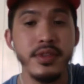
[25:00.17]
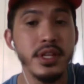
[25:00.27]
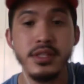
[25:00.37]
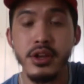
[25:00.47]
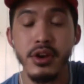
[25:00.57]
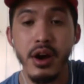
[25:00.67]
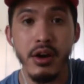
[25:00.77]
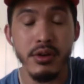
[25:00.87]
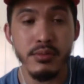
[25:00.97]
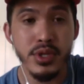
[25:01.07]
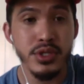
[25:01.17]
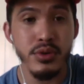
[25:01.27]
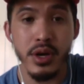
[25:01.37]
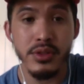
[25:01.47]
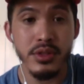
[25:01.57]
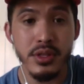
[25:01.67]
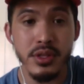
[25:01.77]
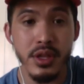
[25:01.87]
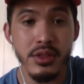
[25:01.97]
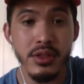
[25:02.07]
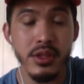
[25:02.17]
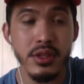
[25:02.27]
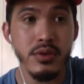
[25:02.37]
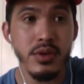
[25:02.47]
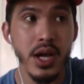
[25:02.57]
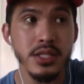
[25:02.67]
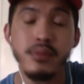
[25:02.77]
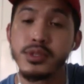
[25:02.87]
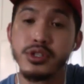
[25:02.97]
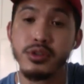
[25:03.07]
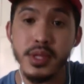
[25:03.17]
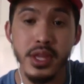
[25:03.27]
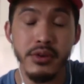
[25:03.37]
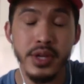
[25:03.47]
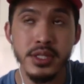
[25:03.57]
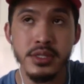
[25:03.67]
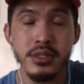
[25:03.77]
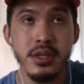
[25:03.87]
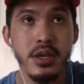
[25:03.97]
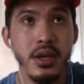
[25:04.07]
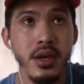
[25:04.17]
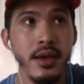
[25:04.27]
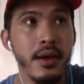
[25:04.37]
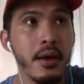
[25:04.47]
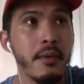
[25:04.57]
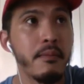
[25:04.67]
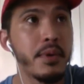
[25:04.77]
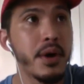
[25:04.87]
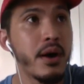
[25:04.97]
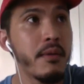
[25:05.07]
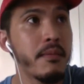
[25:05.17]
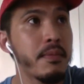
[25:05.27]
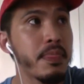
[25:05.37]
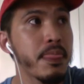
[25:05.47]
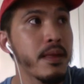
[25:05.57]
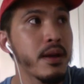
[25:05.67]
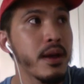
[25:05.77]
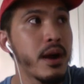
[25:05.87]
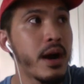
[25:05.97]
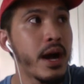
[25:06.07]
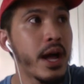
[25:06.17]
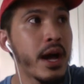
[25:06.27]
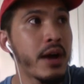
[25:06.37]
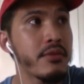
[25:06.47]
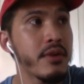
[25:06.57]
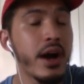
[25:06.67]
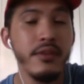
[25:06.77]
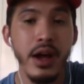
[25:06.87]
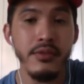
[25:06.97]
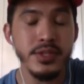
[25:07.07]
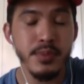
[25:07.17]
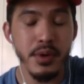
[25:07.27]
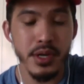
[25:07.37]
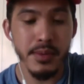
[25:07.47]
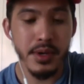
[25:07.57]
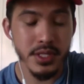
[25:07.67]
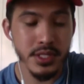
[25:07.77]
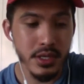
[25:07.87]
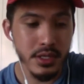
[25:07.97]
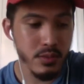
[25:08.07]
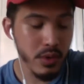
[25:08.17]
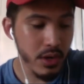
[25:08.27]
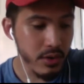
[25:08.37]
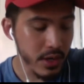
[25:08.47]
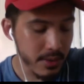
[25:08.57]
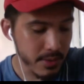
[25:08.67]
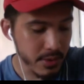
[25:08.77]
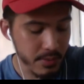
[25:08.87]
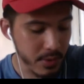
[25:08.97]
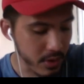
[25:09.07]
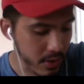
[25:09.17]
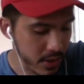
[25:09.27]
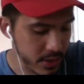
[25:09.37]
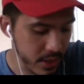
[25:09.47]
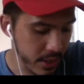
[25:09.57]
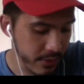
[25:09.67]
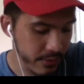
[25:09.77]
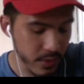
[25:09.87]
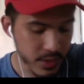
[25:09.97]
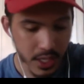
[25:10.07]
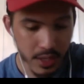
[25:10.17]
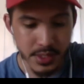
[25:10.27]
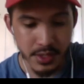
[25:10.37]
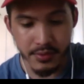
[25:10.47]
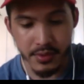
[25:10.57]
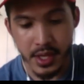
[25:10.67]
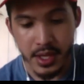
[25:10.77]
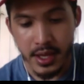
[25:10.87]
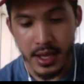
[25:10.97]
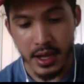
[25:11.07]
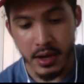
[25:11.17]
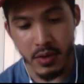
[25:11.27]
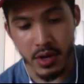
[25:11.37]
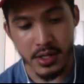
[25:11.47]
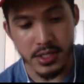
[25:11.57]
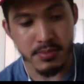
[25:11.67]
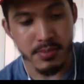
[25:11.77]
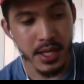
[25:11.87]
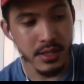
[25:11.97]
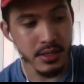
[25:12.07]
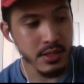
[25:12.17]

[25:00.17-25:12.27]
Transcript: if there are in Bristol other than you guys. I'm assuming there is, but I've spoken about this as well on the podcast like a few times, of how us men,